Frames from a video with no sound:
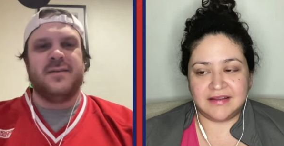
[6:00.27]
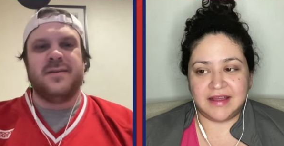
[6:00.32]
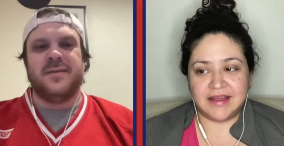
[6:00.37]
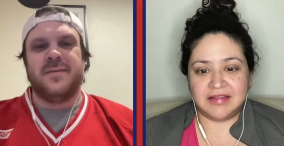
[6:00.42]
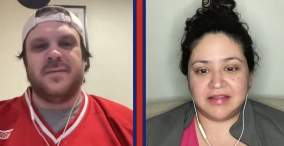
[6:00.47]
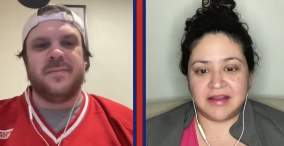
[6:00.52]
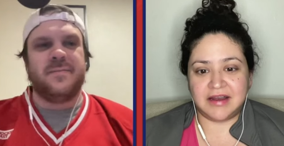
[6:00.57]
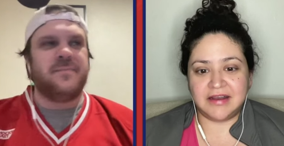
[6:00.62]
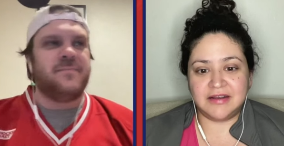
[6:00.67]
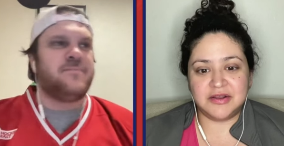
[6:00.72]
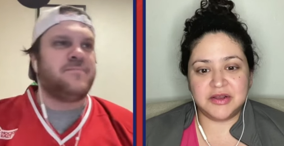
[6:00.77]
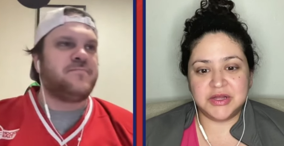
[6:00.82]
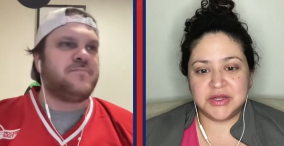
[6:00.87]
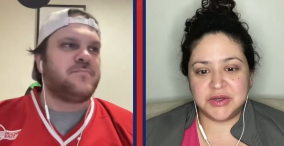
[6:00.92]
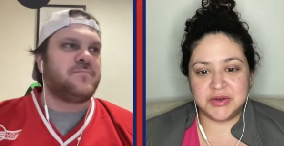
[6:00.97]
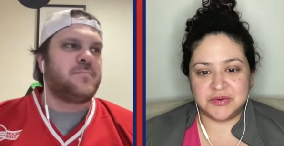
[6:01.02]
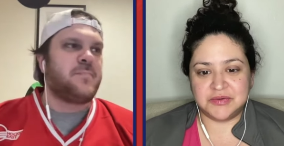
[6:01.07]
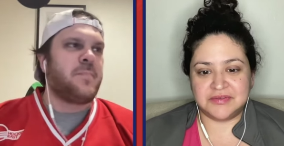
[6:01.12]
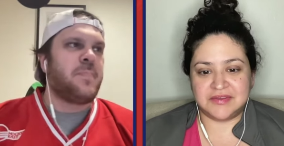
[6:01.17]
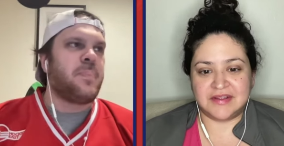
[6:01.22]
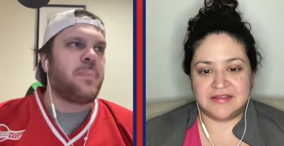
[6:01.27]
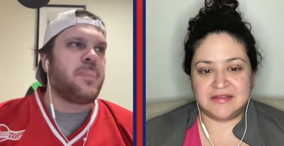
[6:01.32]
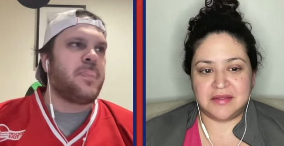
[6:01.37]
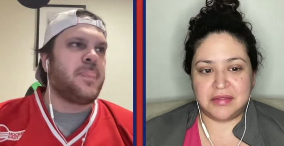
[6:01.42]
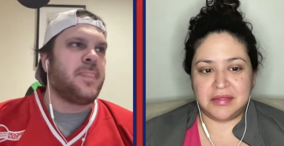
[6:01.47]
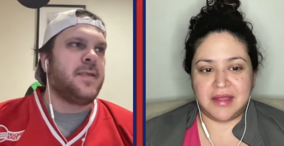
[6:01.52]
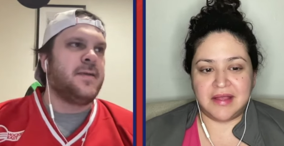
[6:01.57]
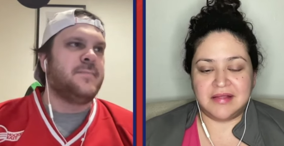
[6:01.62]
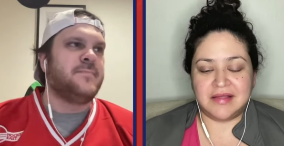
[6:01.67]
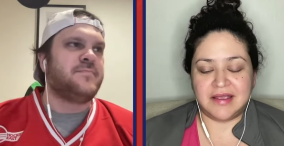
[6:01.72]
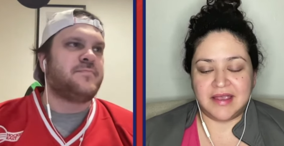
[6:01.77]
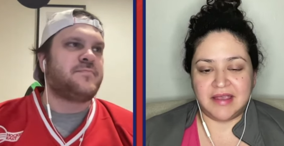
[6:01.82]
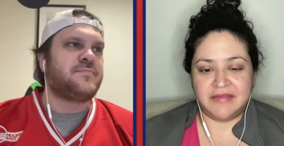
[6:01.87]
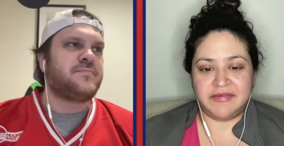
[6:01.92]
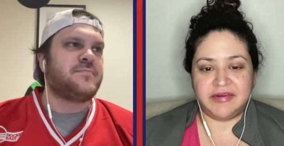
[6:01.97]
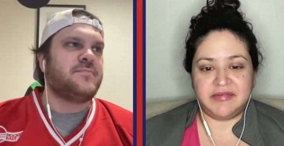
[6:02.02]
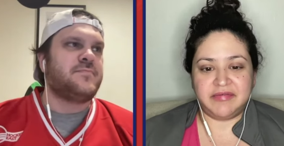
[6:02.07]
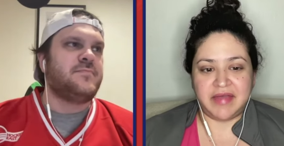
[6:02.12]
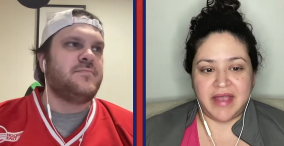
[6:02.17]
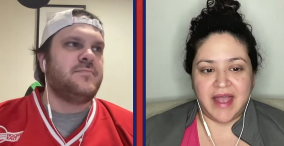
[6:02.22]
Speaker 1: Like they didn't lose. That's the thing. Like even
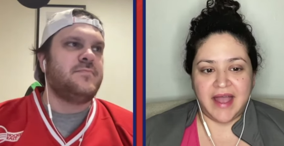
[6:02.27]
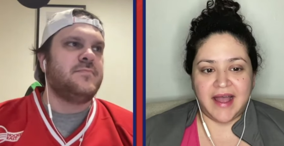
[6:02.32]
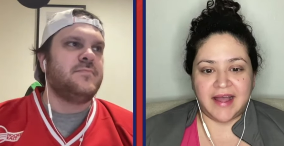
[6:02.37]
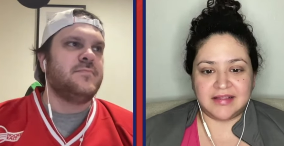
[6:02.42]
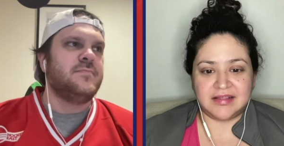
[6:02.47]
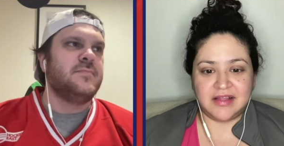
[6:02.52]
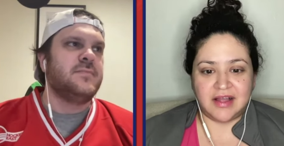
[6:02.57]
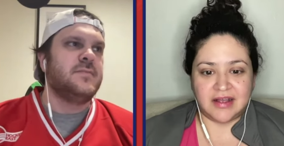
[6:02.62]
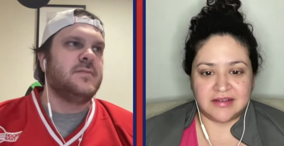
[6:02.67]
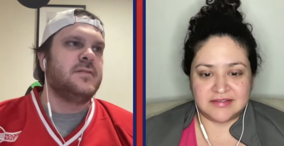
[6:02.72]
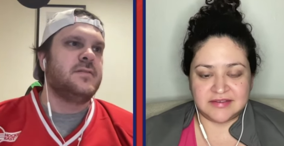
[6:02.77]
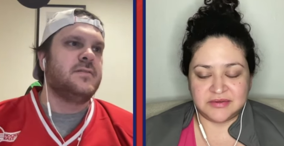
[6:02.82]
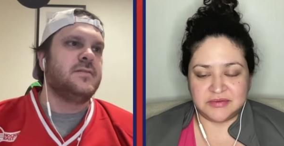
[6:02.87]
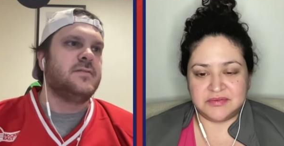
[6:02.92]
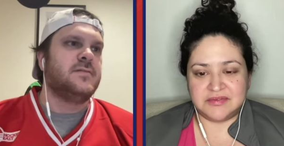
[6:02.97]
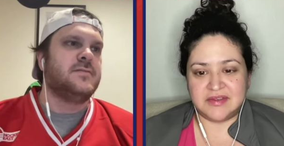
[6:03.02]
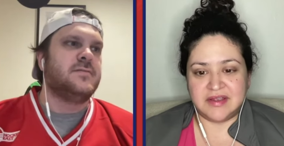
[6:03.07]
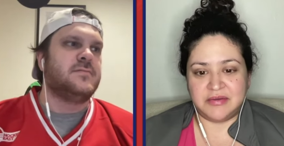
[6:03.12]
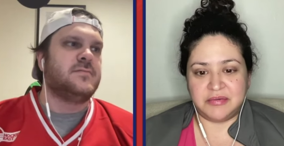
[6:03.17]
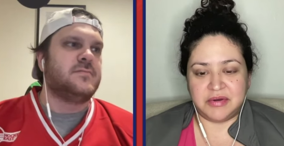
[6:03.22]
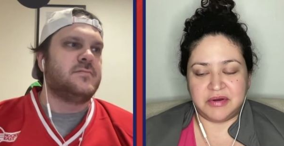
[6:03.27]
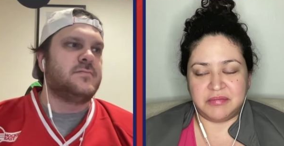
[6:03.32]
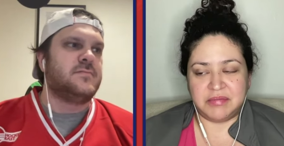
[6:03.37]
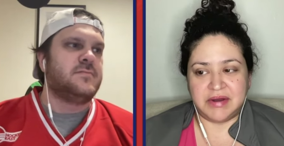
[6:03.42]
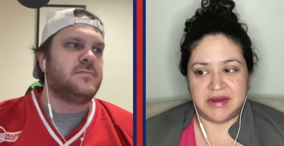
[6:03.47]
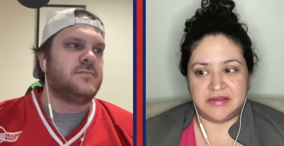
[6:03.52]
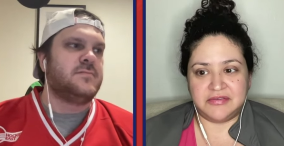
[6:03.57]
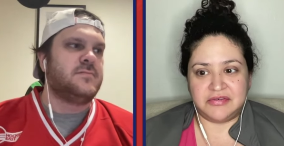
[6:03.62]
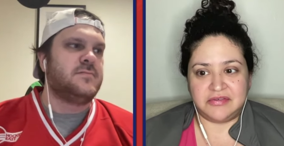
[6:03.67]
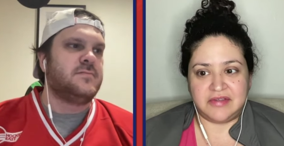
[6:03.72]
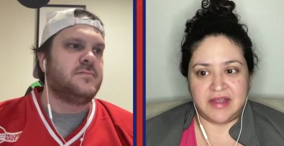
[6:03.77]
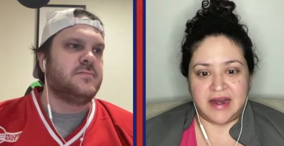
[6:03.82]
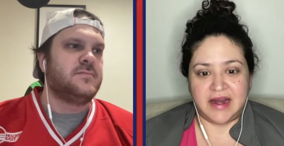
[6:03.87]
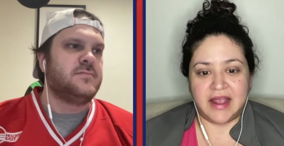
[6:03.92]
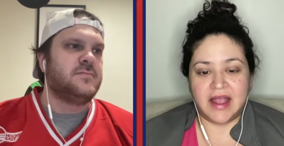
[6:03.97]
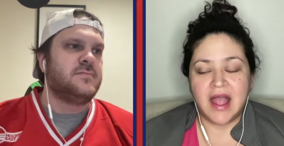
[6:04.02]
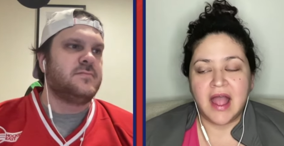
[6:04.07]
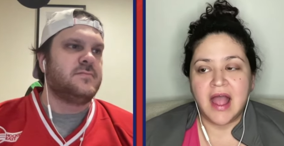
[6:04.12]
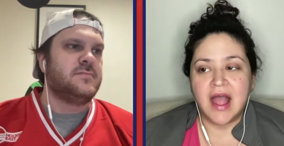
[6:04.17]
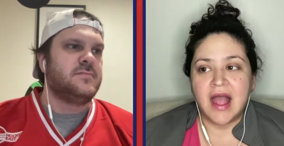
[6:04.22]
if they had lost, it it would have been
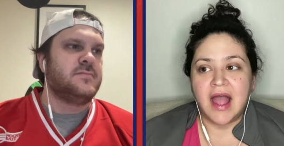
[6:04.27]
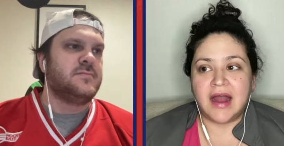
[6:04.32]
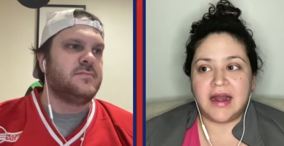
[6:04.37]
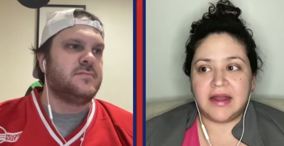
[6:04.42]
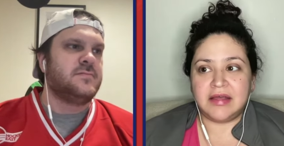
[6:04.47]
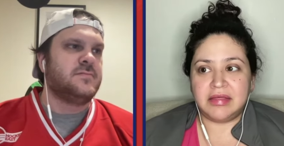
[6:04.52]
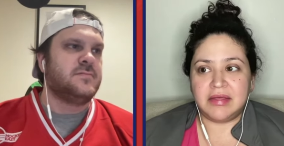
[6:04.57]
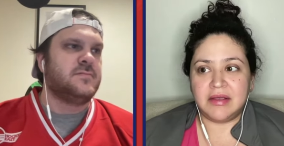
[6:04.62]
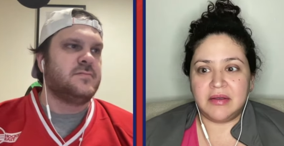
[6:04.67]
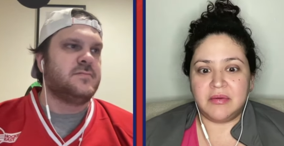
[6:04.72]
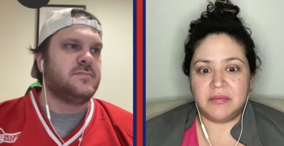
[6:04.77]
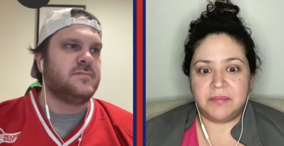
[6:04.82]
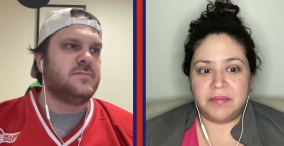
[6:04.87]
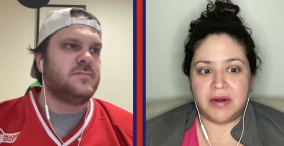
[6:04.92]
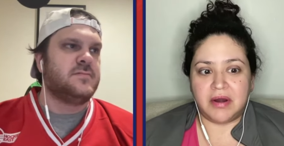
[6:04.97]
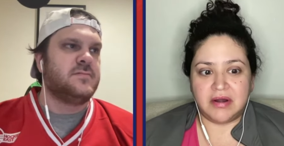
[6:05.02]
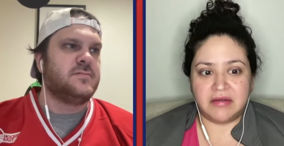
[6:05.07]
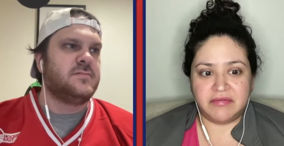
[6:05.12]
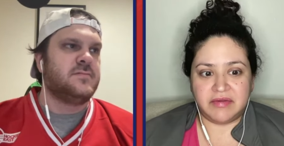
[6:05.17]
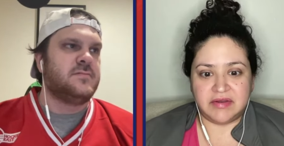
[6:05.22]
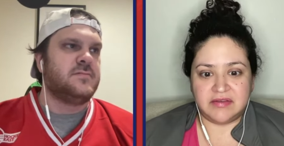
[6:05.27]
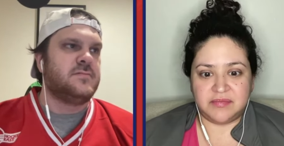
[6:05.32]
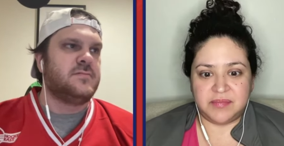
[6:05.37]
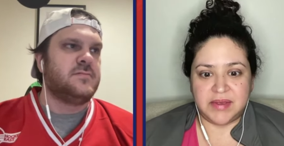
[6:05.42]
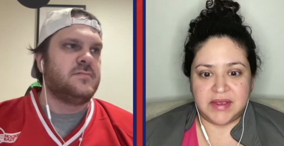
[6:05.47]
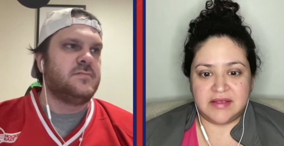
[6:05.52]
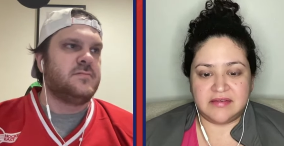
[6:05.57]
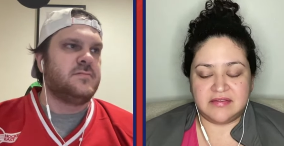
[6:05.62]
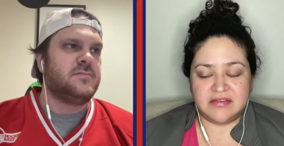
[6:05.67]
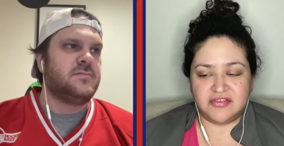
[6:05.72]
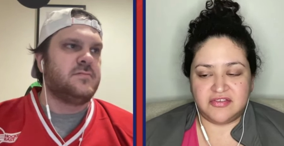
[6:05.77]
entertaining. And I think part of it is because the